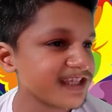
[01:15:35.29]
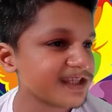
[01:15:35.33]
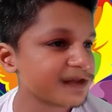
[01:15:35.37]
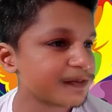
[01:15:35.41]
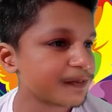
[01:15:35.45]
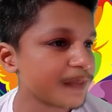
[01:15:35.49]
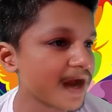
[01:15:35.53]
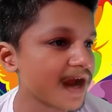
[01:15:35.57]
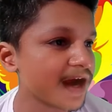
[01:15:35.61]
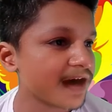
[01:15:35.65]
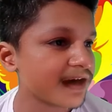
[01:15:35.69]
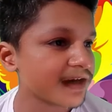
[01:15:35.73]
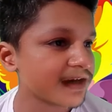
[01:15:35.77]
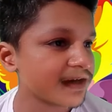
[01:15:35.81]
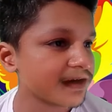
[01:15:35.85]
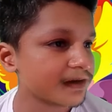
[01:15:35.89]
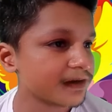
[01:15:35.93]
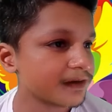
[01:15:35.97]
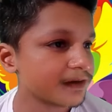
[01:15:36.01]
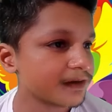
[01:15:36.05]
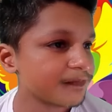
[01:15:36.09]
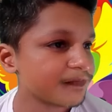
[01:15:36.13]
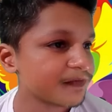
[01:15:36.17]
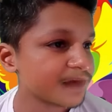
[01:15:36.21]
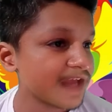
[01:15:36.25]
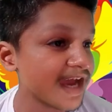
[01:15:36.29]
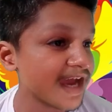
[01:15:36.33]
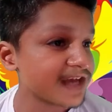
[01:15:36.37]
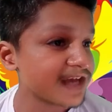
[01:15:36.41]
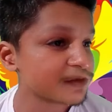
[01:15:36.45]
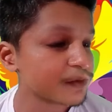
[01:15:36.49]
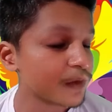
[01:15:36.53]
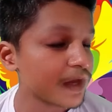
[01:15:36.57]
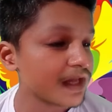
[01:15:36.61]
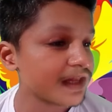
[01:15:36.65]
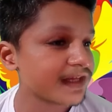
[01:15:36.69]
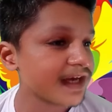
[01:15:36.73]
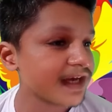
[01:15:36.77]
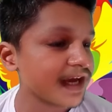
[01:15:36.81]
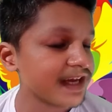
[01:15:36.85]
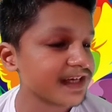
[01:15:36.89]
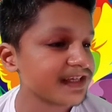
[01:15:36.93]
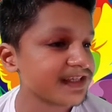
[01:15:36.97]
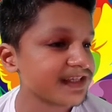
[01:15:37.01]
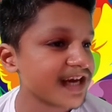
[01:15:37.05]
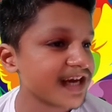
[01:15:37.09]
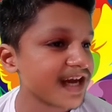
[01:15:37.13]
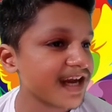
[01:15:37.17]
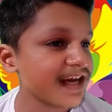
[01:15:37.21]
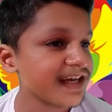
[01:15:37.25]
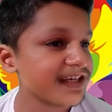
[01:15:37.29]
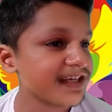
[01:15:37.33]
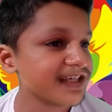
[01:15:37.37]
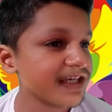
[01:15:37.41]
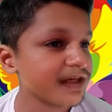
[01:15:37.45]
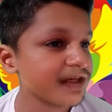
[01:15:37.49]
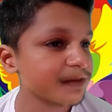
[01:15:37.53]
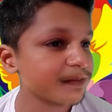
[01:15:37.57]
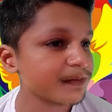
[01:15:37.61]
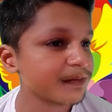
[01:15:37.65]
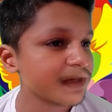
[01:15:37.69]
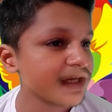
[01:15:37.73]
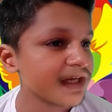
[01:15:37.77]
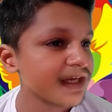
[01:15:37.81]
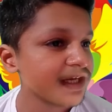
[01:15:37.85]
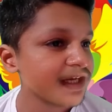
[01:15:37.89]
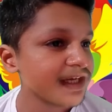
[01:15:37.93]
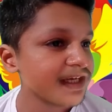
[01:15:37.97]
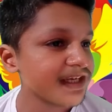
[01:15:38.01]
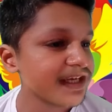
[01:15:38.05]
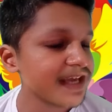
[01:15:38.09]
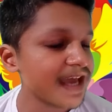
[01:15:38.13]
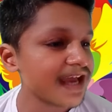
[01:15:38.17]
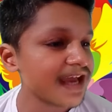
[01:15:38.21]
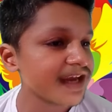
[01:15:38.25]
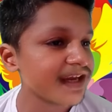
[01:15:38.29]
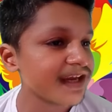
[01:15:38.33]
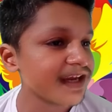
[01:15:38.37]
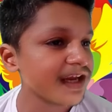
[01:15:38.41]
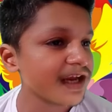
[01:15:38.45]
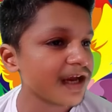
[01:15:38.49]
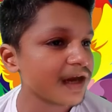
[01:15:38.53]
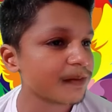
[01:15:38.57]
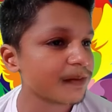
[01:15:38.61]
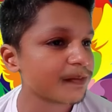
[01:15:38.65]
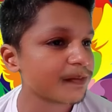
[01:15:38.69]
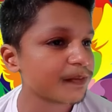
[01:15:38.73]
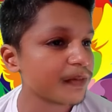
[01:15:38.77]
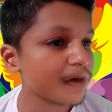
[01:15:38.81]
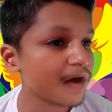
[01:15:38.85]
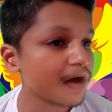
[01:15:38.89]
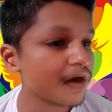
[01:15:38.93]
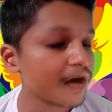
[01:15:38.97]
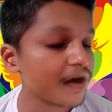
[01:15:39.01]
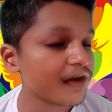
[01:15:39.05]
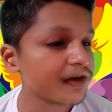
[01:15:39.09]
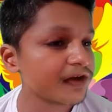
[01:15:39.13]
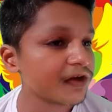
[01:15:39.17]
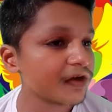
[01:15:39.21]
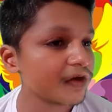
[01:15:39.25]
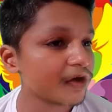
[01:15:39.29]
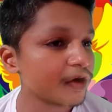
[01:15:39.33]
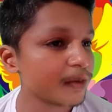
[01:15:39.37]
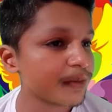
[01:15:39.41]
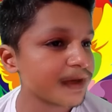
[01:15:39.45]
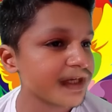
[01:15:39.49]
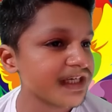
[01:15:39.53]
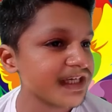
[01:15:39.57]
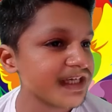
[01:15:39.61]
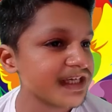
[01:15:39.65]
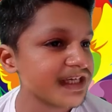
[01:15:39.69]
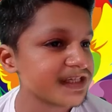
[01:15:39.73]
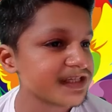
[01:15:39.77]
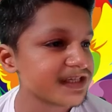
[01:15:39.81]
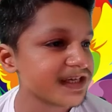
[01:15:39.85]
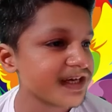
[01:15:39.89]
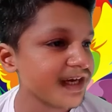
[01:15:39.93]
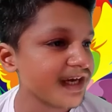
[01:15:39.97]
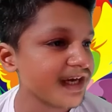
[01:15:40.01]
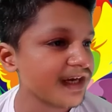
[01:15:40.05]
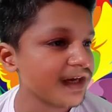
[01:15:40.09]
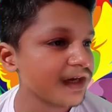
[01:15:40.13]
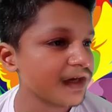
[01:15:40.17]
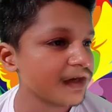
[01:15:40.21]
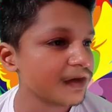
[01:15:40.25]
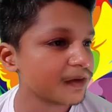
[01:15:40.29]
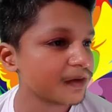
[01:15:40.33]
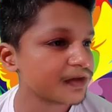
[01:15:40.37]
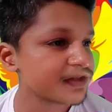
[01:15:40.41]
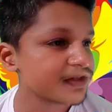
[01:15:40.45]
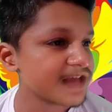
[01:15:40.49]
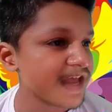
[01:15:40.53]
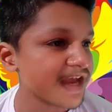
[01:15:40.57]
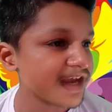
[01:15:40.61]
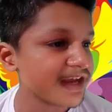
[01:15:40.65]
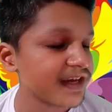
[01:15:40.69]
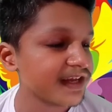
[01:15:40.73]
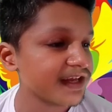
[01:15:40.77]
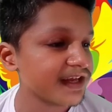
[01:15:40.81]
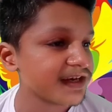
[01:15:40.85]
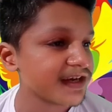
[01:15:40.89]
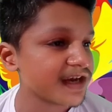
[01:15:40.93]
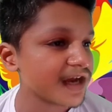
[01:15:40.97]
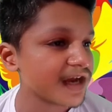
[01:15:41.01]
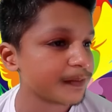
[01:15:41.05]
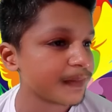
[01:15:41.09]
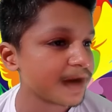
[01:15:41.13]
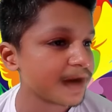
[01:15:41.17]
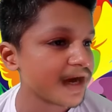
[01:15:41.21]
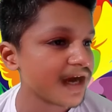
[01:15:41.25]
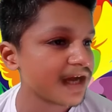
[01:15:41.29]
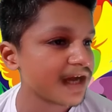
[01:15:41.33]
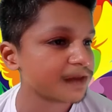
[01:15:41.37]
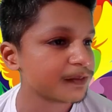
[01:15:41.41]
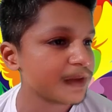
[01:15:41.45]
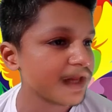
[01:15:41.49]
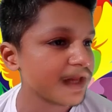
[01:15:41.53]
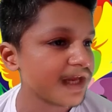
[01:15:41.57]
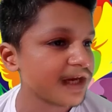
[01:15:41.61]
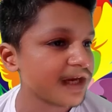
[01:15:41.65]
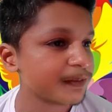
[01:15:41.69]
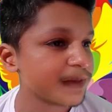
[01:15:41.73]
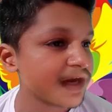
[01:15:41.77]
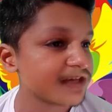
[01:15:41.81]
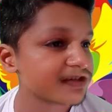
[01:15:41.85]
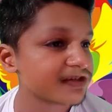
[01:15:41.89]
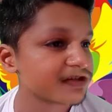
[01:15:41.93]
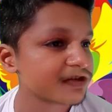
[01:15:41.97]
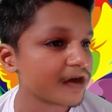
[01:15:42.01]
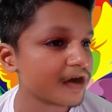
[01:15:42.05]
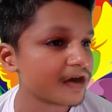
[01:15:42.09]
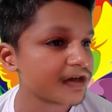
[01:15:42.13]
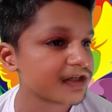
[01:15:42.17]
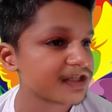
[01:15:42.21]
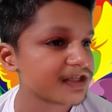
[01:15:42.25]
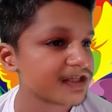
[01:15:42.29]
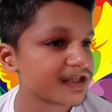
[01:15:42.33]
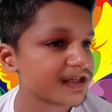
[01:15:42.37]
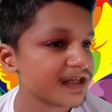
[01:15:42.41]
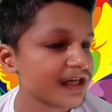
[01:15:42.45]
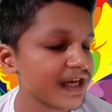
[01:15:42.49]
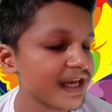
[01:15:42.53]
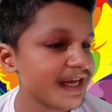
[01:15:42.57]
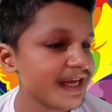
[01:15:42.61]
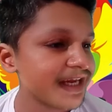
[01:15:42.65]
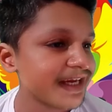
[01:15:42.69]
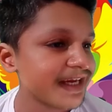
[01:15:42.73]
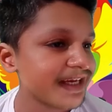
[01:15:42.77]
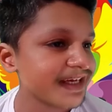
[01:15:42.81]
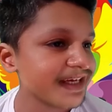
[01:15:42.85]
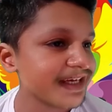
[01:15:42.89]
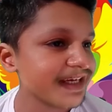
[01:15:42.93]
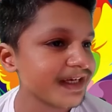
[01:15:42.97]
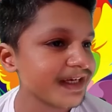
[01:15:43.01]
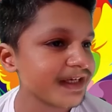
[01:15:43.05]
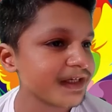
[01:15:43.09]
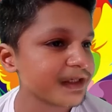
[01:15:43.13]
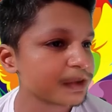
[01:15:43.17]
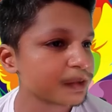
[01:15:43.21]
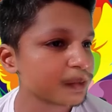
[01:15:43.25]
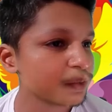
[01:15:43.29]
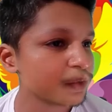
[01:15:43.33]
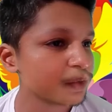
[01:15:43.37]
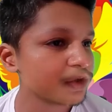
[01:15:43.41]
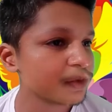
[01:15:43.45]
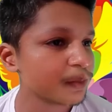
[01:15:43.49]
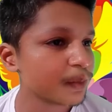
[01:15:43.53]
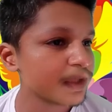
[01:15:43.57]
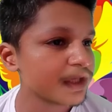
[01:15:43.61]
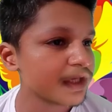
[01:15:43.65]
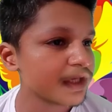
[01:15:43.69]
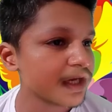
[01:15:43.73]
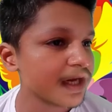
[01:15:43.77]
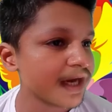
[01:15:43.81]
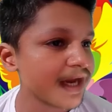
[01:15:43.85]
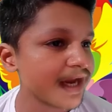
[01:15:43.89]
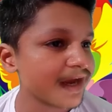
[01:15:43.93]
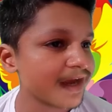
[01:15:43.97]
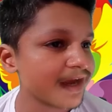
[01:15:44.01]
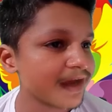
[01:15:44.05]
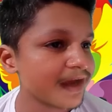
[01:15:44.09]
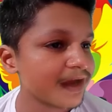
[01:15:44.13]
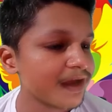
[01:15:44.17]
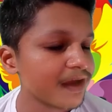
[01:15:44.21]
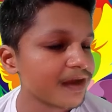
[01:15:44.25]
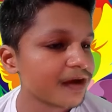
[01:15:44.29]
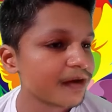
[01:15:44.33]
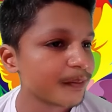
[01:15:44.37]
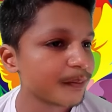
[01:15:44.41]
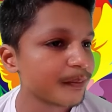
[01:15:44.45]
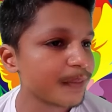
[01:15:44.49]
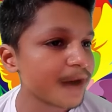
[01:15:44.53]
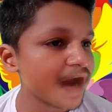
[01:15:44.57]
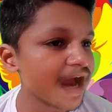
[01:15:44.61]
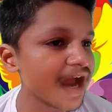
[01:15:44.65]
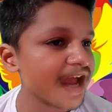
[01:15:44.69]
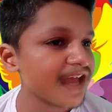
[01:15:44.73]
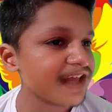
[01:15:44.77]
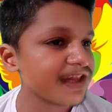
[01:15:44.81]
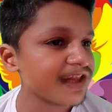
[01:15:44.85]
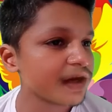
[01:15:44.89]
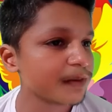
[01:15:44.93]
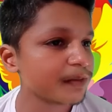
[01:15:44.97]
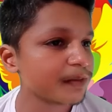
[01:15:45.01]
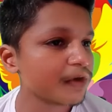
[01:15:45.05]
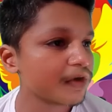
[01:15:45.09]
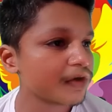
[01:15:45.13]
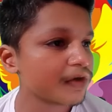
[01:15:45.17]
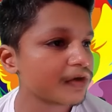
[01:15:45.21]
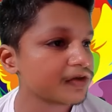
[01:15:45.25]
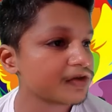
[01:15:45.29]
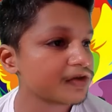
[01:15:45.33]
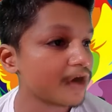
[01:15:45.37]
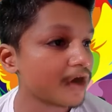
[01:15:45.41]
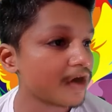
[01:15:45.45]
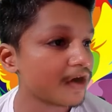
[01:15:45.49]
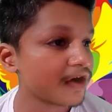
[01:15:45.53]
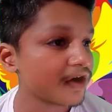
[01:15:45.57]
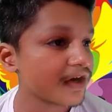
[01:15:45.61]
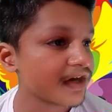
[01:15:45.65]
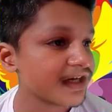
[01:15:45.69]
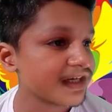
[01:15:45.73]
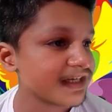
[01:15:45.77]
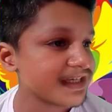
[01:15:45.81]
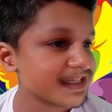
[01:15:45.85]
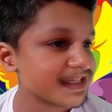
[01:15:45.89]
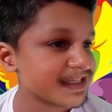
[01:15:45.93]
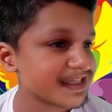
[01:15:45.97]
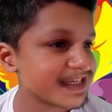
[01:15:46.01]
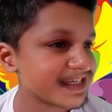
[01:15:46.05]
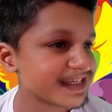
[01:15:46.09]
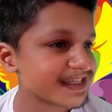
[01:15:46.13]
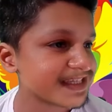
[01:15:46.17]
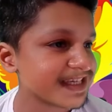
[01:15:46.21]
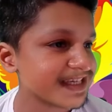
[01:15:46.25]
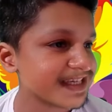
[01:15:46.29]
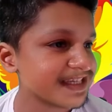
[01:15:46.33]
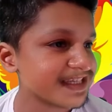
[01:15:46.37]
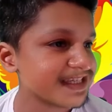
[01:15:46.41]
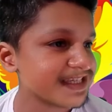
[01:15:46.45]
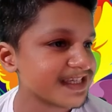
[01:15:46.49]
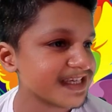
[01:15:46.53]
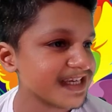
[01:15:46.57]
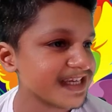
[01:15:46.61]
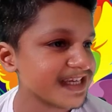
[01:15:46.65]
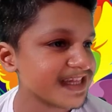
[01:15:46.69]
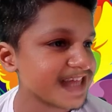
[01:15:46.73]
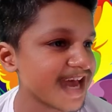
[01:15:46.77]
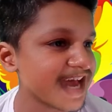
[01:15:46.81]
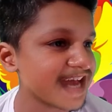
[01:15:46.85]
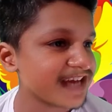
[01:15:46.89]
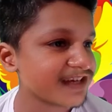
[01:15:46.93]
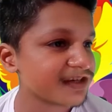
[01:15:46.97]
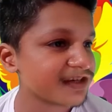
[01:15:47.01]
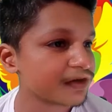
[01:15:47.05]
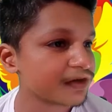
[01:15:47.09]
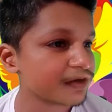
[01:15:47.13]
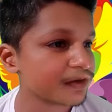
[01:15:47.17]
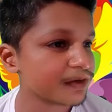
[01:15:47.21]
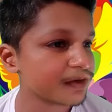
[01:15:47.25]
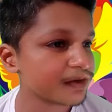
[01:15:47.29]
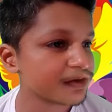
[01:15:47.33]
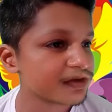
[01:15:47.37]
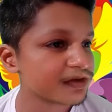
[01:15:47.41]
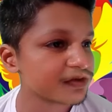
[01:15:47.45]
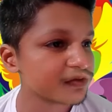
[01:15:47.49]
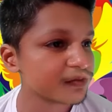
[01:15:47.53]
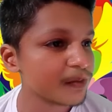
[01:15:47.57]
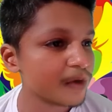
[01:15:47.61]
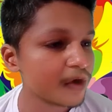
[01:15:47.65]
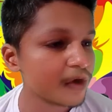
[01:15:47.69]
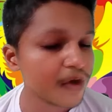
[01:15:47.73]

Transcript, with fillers: As well, the entire team ganging up on nobody's green new second in command, played by Scott Eastwood with a by the book dark decency that grows more winning.